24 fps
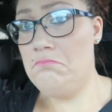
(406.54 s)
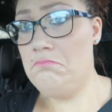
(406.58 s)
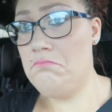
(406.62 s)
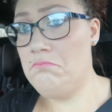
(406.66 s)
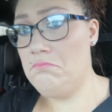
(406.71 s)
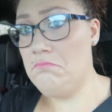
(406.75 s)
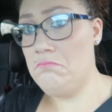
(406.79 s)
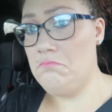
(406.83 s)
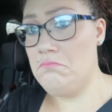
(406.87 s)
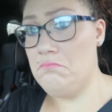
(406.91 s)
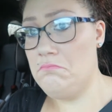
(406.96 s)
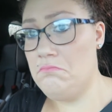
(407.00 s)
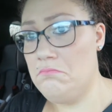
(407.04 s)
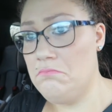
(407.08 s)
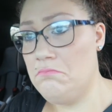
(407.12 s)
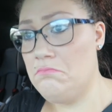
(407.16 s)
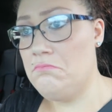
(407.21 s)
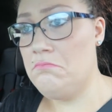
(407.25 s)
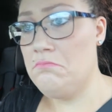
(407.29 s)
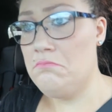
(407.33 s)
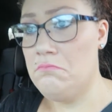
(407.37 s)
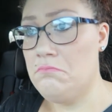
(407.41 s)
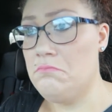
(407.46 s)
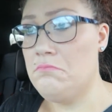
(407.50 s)
Really?
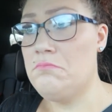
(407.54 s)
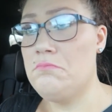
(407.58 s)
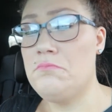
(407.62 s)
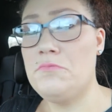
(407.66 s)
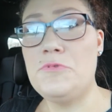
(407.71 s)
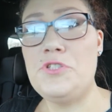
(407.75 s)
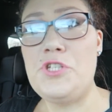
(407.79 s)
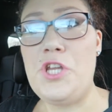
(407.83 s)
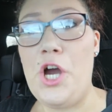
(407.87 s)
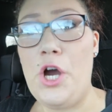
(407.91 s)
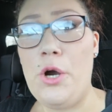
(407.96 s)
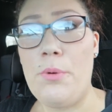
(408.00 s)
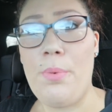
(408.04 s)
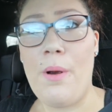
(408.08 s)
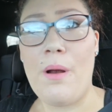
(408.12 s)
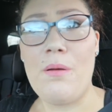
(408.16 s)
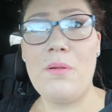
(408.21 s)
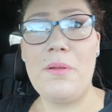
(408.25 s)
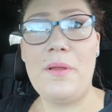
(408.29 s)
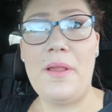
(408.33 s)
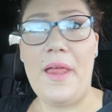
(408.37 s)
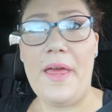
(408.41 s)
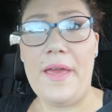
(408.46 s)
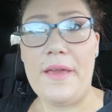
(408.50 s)
No,
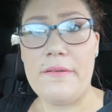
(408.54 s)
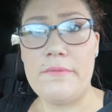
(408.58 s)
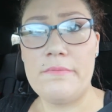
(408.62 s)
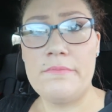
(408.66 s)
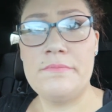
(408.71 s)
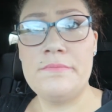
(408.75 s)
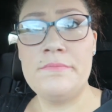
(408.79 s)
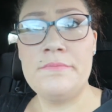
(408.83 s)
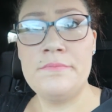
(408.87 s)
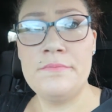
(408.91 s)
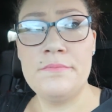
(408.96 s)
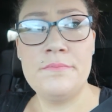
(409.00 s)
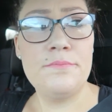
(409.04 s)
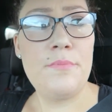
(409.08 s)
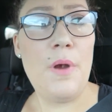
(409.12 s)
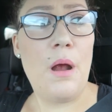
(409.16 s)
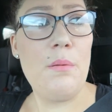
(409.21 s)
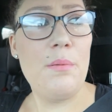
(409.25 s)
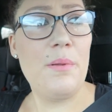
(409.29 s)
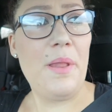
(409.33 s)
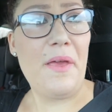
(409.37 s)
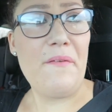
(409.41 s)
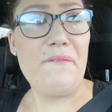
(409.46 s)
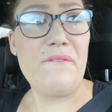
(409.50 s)
probably like
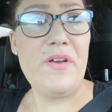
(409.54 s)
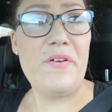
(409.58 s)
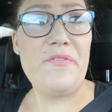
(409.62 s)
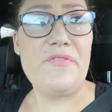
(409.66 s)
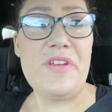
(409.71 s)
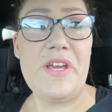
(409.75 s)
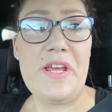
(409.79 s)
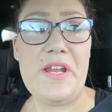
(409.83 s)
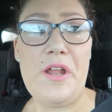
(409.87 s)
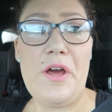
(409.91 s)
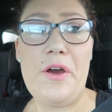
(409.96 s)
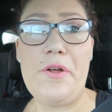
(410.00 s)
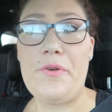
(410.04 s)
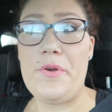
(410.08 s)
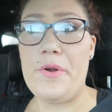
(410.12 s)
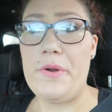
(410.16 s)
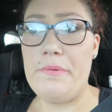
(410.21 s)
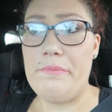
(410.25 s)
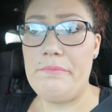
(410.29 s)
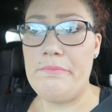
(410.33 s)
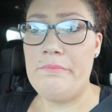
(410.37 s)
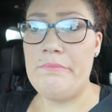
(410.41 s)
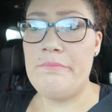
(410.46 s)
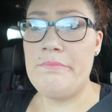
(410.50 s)

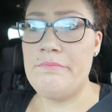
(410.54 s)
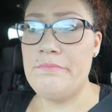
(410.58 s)
1,500,